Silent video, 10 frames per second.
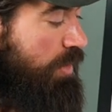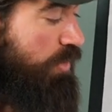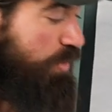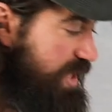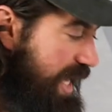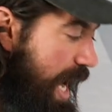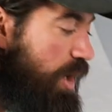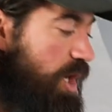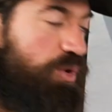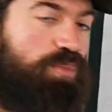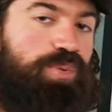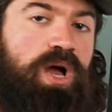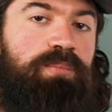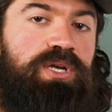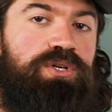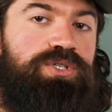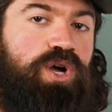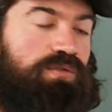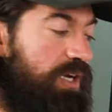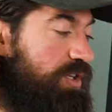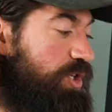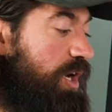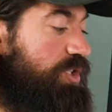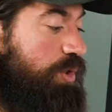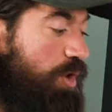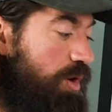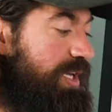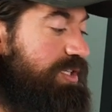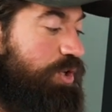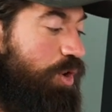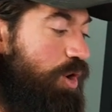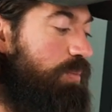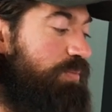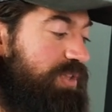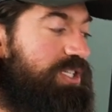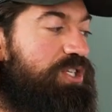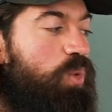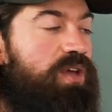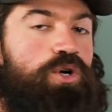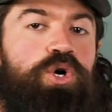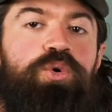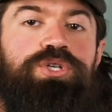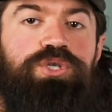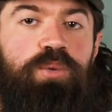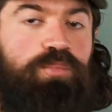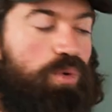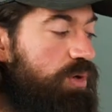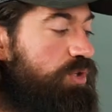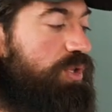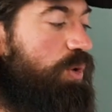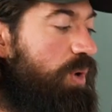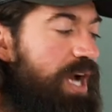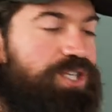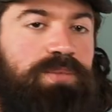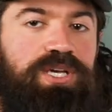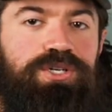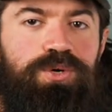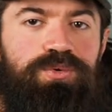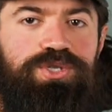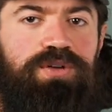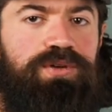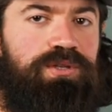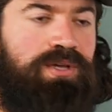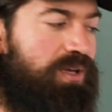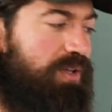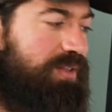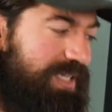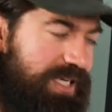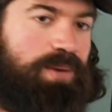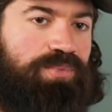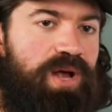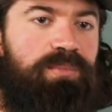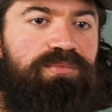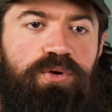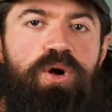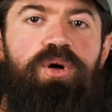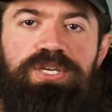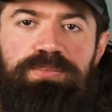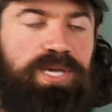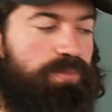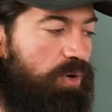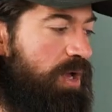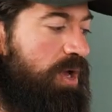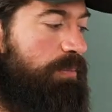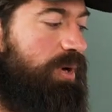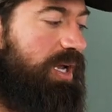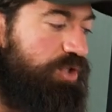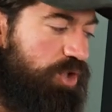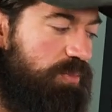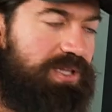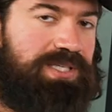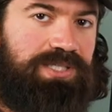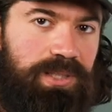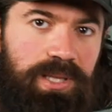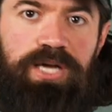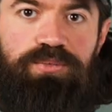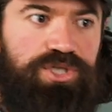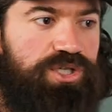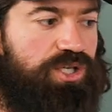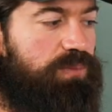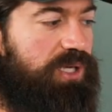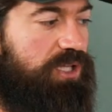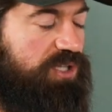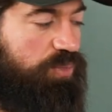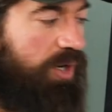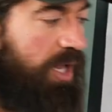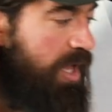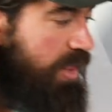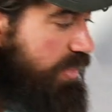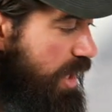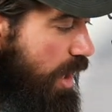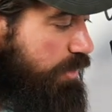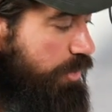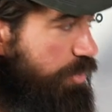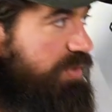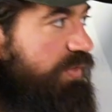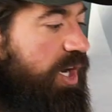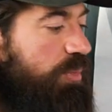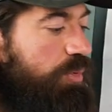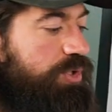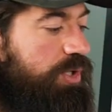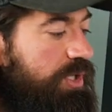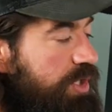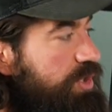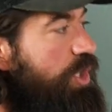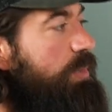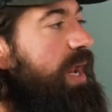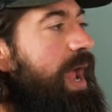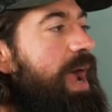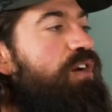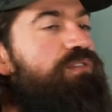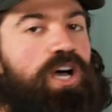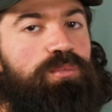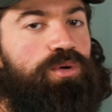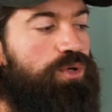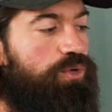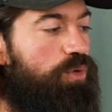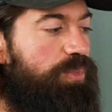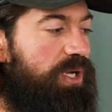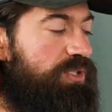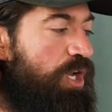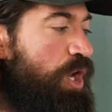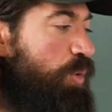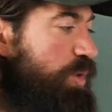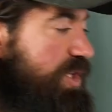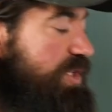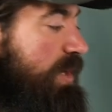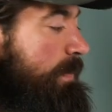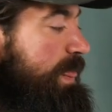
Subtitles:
There's the outcome or the problem that you're solving. So as long as you're all, this is why the who is so important, so that we're actually making sure we're solving the same problem for all these people. But assuming this is aligned, which it should be at this point, the other three variables are going to determine how valuable your group is, which is